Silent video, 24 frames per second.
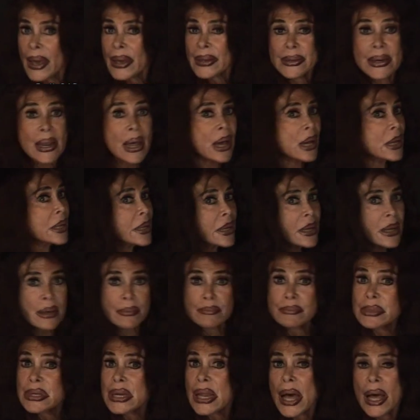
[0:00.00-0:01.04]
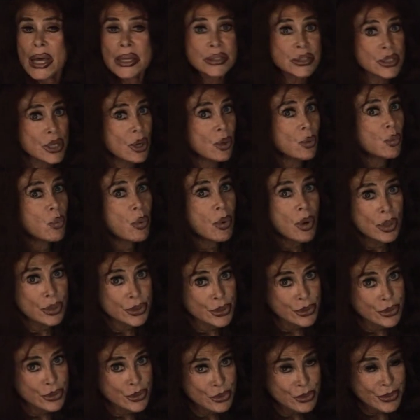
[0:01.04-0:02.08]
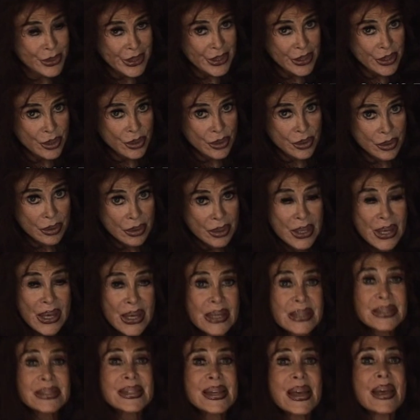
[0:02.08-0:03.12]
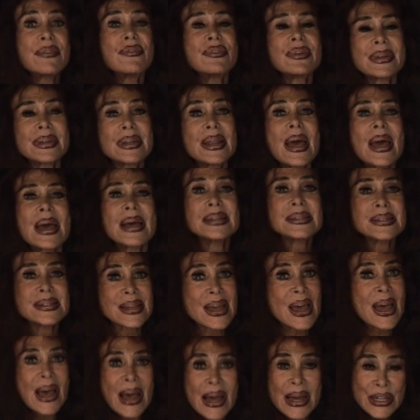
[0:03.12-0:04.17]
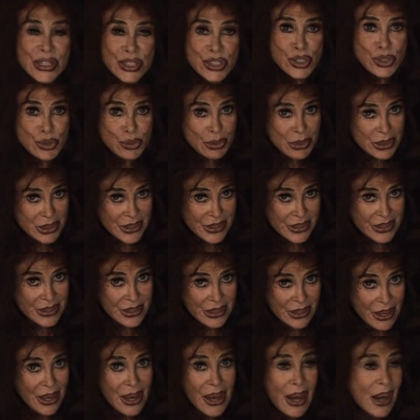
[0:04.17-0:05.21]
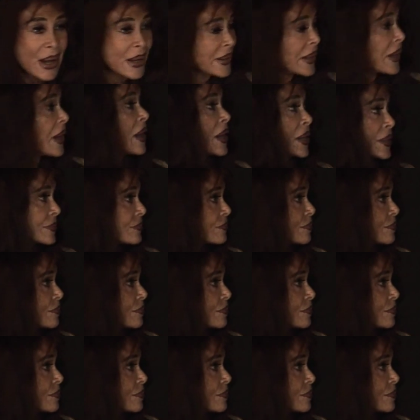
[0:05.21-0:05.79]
And I am not a water drinker. David has actually, I